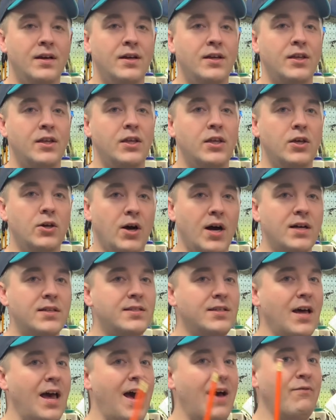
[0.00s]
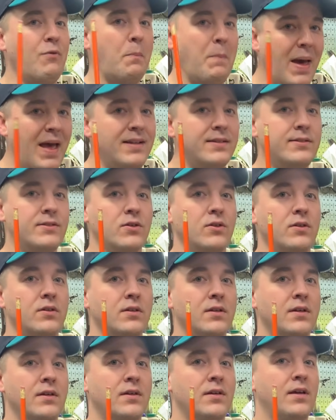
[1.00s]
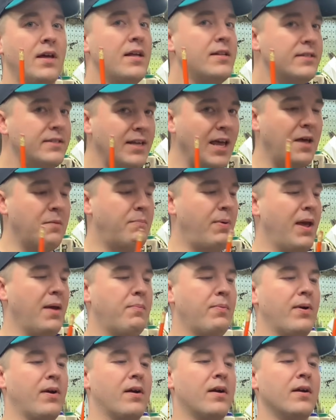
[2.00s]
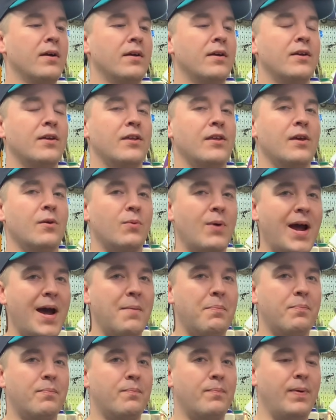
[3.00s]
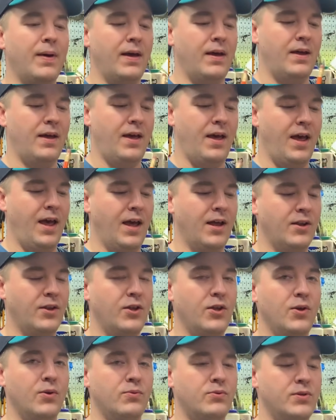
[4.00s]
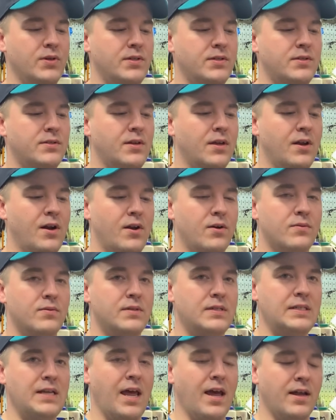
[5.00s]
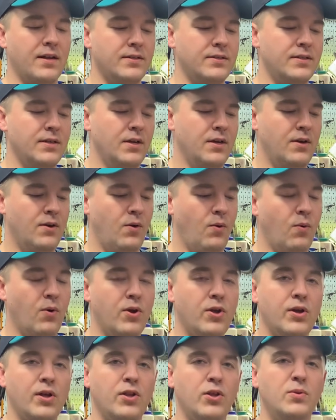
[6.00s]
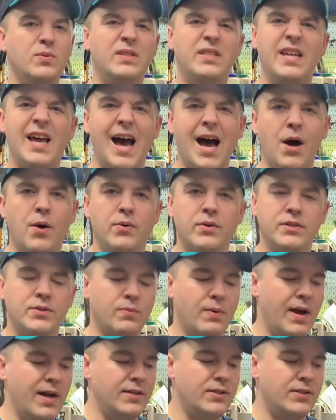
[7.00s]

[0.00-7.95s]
You also have a pencil and sandpaper. You wrap it and you just, sand, or you can use dowels, right?